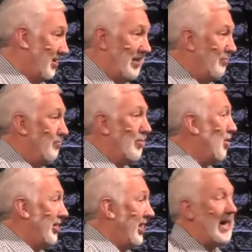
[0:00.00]
uh,
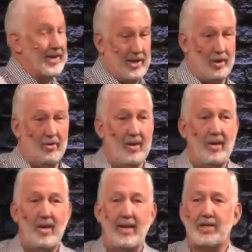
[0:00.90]
more than I do.
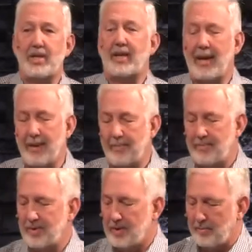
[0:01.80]
And she came
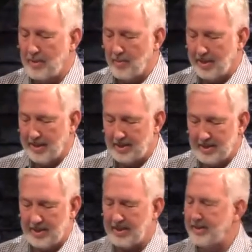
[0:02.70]
to me one day and
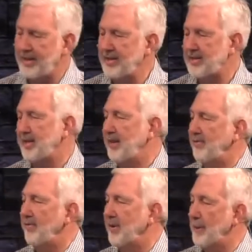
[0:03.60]
said, uh, Hey,
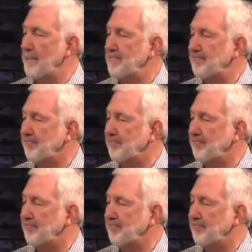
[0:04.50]
Steve, um,